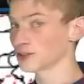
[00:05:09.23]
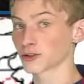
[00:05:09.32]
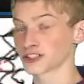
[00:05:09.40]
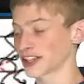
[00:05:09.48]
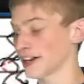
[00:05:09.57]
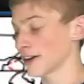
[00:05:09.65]

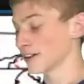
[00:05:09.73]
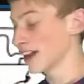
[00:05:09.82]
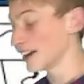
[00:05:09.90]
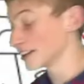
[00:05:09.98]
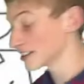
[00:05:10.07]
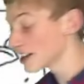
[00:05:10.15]
the
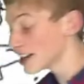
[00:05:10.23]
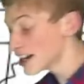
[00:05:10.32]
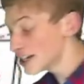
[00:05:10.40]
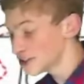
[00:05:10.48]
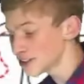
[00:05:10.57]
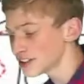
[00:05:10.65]
Carolinas.
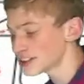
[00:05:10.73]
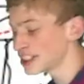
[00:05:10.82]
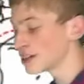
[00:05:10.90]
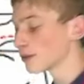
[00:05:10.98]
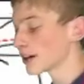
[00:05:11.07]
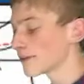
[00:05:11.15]
So you can see
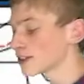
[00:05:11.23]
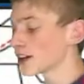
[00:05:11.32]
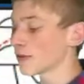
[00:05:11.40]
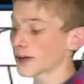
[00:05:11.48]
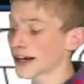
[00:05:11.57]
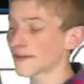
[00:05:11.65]
wherever
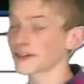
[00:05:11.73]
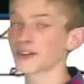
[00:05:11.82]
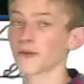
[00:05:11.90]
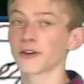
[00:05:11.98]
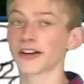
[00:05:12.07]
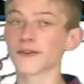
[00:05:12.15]

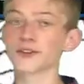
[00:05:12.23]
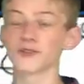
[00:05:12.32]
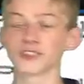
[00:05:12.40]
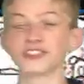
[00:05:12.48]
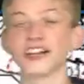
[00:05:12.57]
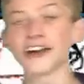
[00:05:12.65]
those
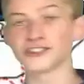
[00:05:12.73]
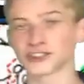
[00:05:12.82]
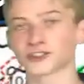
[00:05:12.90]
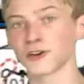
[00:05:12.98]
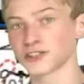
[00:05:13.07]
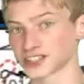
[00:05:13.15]
lines are
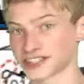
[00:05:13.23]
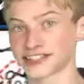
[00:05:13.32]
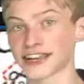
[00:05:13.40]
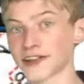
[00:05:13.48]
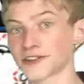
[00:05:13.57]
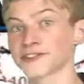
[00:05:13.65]
closest
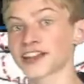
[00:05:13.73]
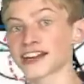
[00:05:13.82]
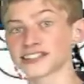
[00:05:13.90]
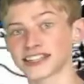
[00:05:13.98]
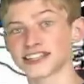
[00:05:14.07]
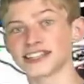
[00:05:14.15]
together, that
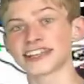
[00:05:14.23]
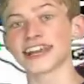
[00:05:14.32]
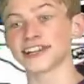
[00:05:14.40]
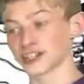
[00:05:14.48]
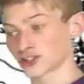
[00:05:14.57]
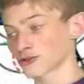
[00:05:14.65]
is
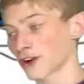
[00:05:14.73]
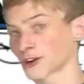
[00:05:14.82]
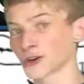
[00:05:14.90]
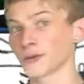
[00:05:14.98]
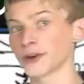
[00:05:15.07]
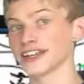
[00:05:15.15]
indicating
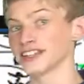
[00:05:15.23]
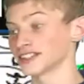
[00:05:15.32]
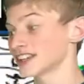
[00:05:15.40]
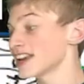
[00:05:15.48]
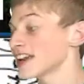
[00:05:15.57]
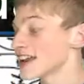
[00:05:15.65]
stronger winds.
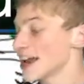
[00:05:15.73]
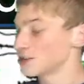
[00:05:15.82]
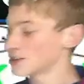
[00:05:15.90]
And you can